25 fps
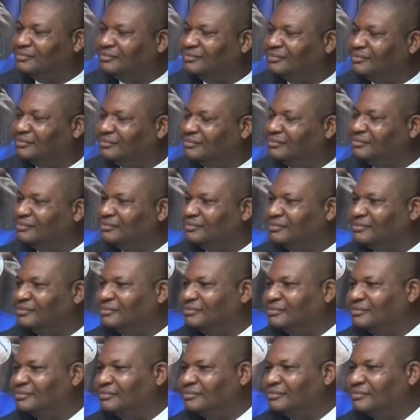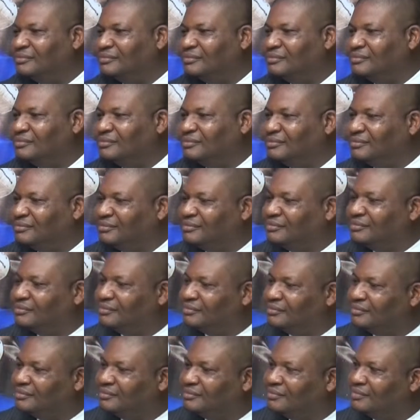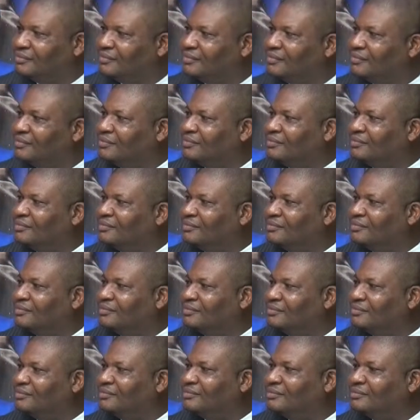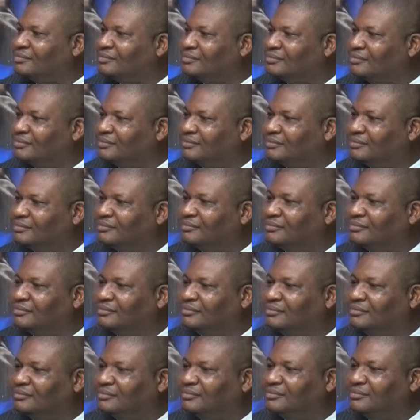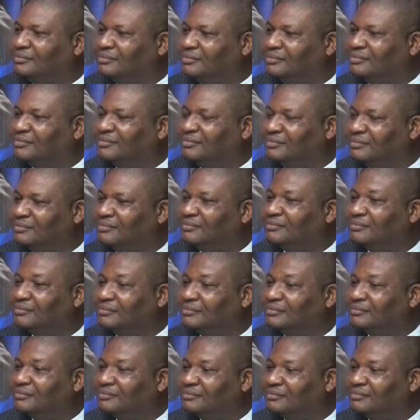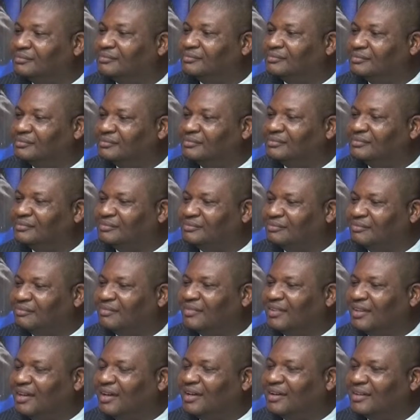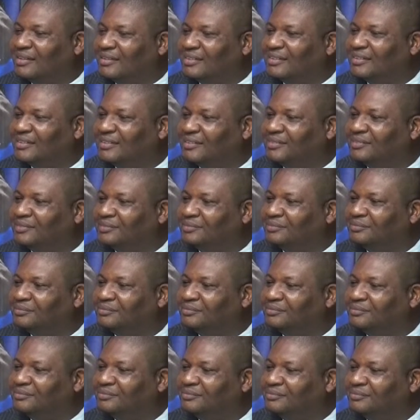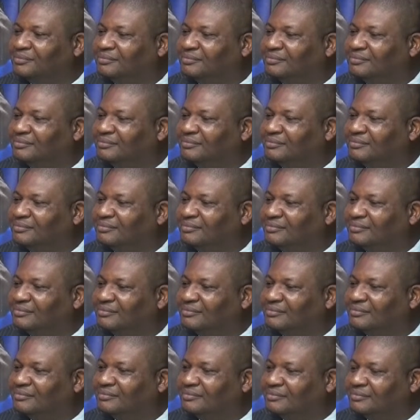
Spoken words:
The person shown says nothing.